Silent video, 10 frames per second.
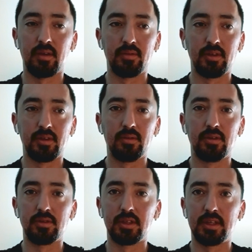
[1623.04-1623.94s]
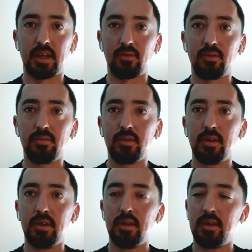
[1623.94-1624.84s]
come to you and you're successful,
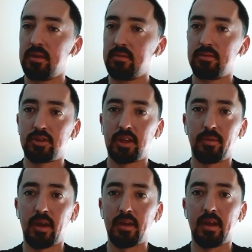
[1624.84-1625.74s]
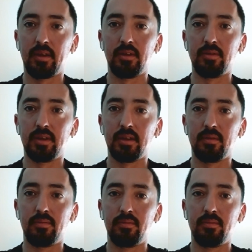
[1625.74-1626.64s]
just keep your head down. You don't need
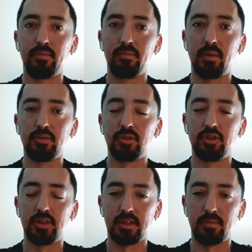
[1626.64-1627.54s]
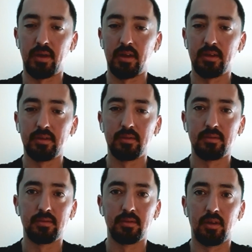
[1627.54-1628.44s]
to boast your chest about it.
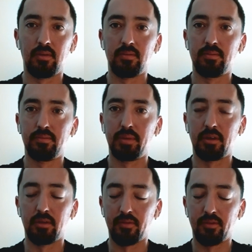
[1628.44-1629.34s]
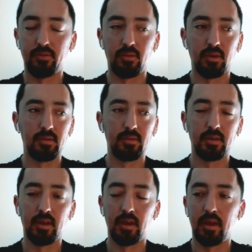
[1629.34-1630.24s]
Be grateful for it
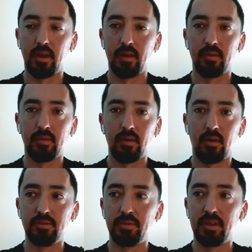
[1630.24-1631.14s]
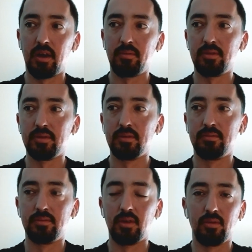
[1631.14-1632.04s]
and always be humble and
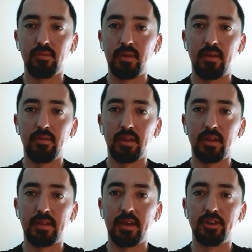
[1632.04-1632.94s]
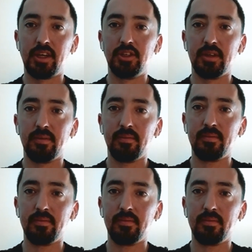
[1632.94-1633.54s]
don't ever let that change you.